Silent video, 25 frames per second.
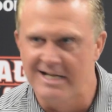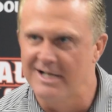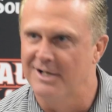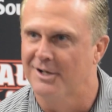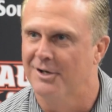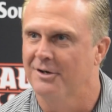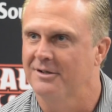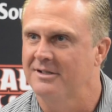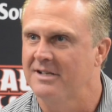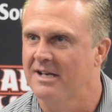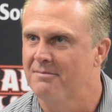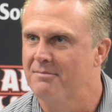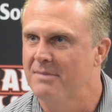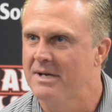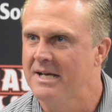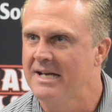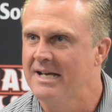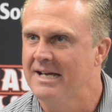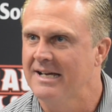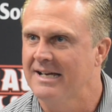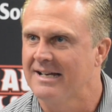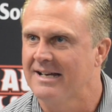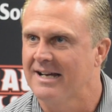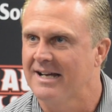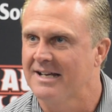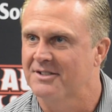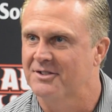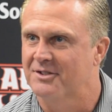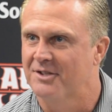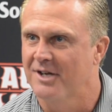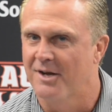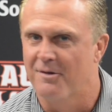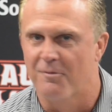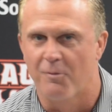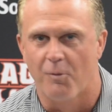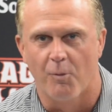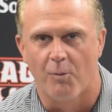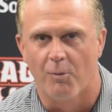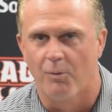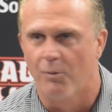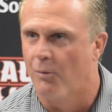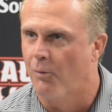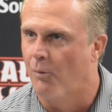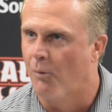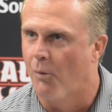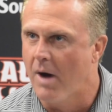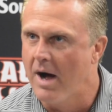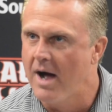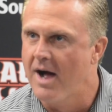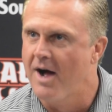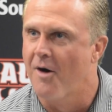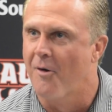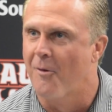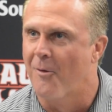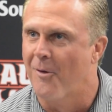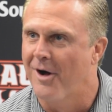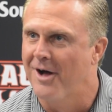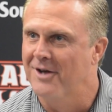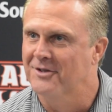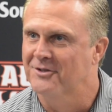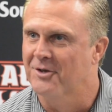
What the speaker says: and he looked at me, and I said, "Wow!"